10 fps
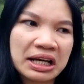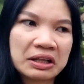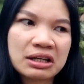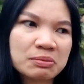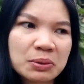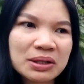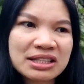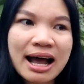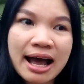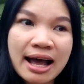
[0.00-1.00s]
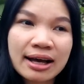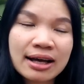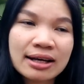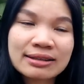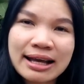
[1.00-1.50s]
I think maybe 10,
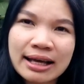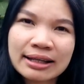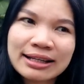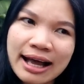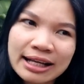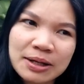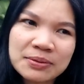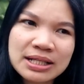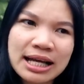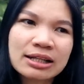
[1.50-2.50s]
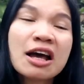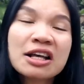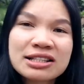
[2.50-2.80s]
9 out of 10.